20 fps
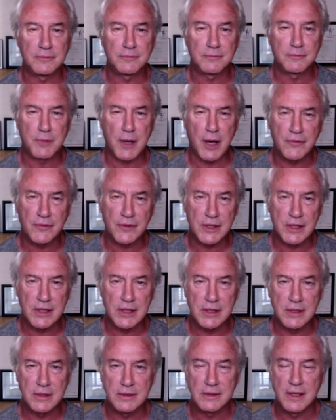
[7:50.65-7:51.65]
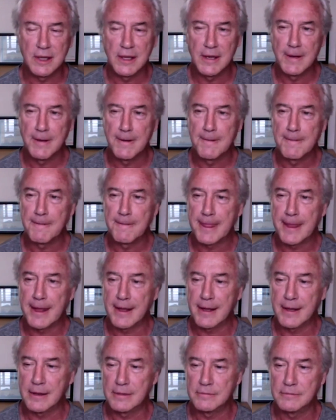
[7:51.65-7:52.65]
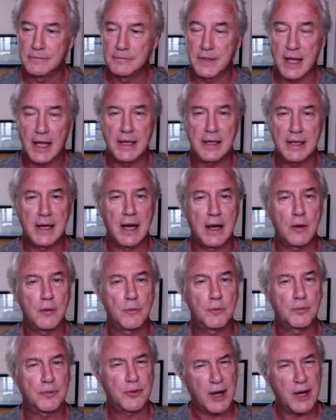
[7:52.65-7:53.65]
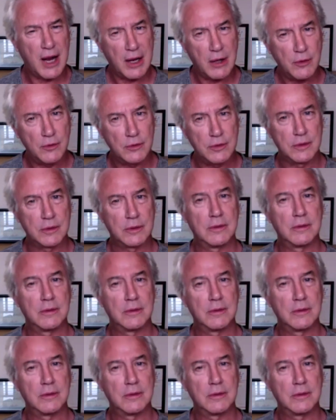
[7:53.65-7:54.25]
poverty and how proud